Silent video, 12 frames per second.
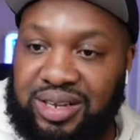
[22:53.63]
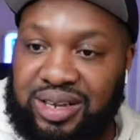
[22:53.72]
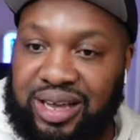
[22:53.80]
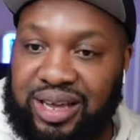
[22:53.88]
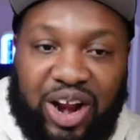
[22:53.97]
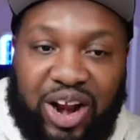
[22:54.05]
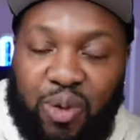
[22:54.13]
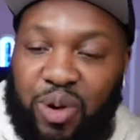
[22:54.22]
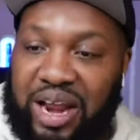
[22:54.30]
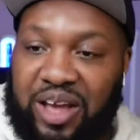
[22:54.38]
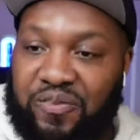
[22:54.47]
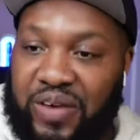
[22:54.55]
I don't
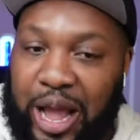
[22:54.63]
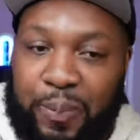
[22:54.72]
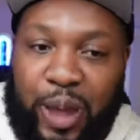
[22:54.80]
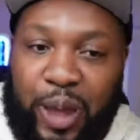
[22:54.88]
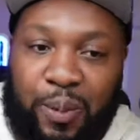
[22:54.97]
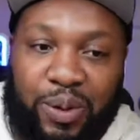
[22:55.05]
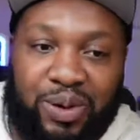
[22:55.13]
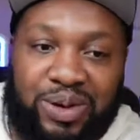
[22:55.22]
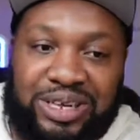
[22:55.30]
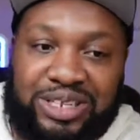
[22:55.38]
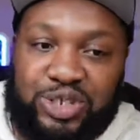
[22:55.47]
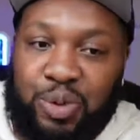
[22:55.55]
want to invite people
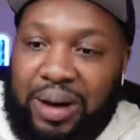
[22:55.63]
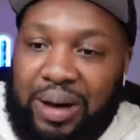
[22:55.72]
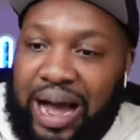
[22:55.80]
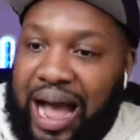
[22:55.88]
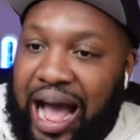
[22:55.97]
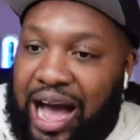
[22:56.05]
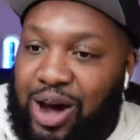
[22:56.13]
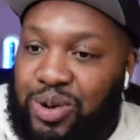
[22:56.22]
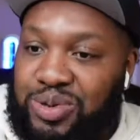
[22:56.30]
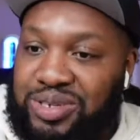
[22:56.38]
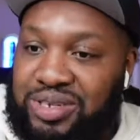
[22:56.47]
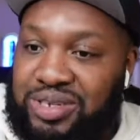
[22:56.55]
to my
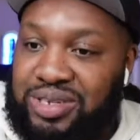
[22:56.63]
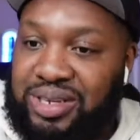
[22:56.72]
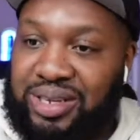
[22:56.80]
house.